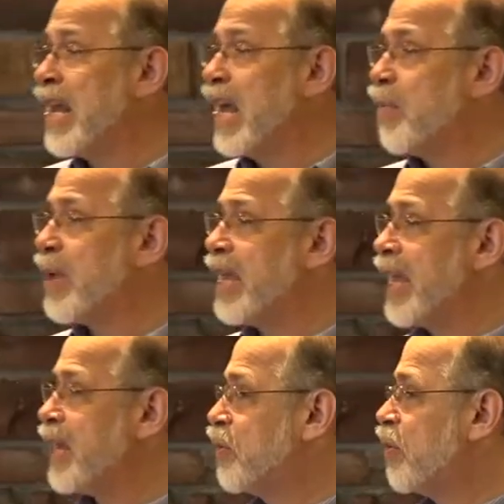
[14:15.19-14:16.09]
and we can
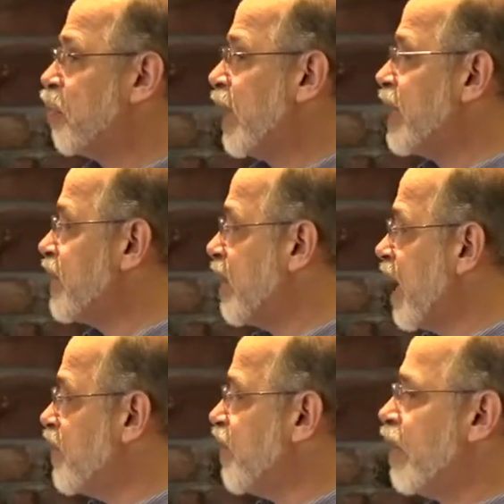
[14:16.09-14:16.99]
get to a place in our
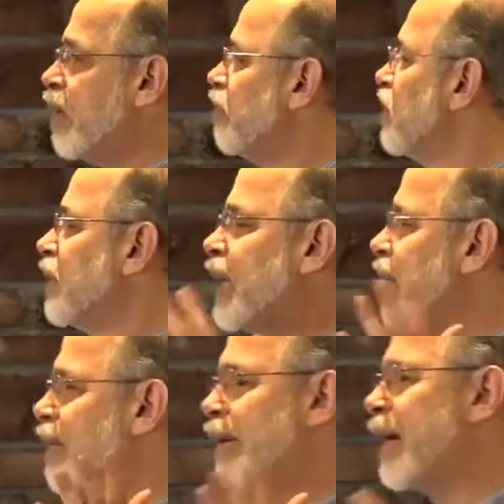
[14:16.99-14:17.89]
lives for you
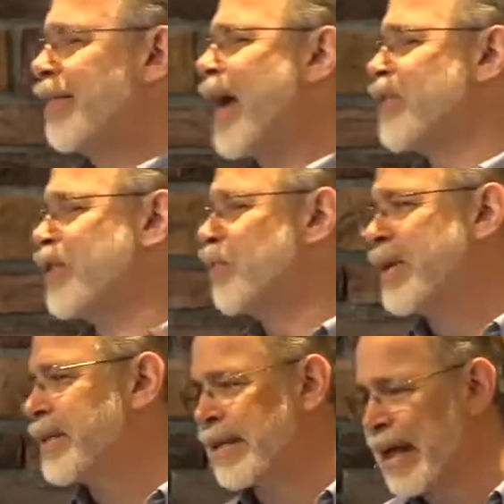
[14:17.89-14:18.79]
know, a thousand
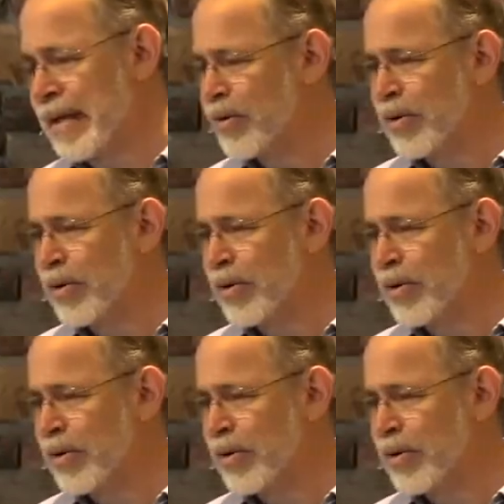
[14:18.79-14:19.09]
reasons. I,